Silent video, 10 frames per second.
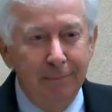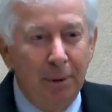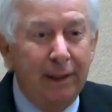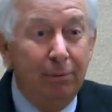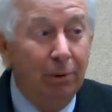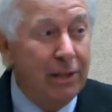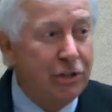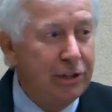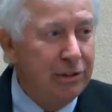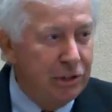pretty
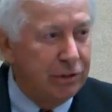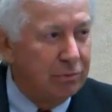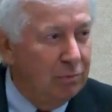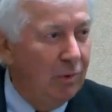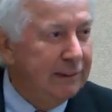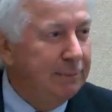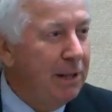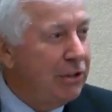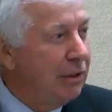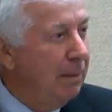rigid, who just wants to
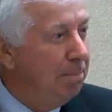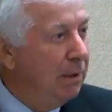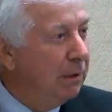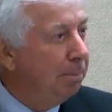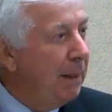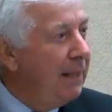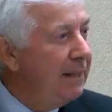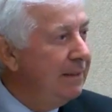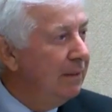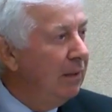make sure the bill's
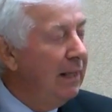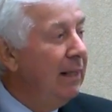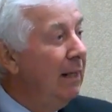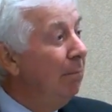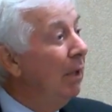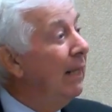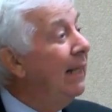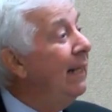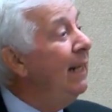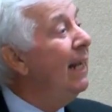paid and all. But
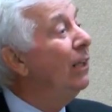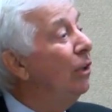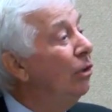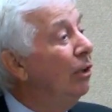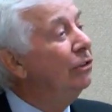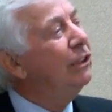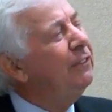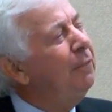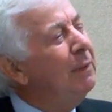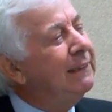he had learned
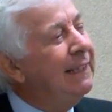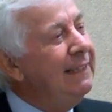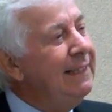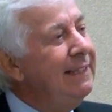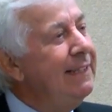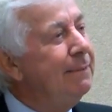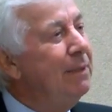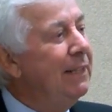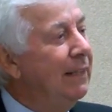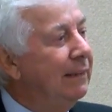just from attending these
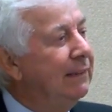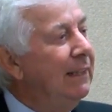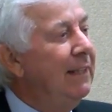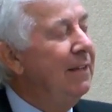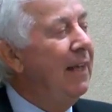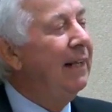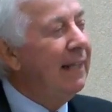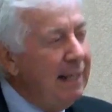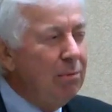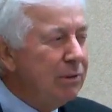meetings that
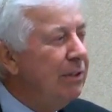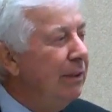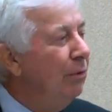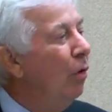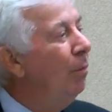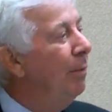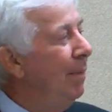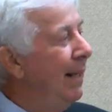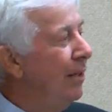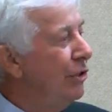he was an enrollment
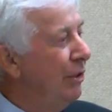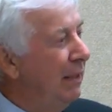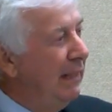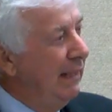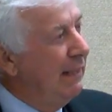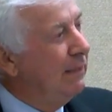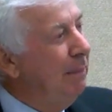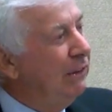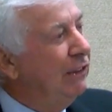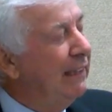manager. And as
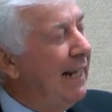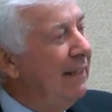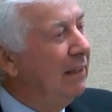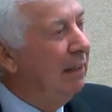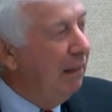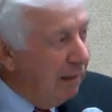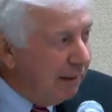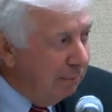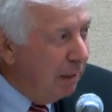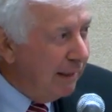much as he had to
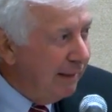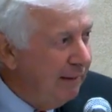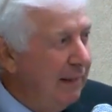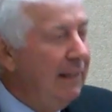collect the money,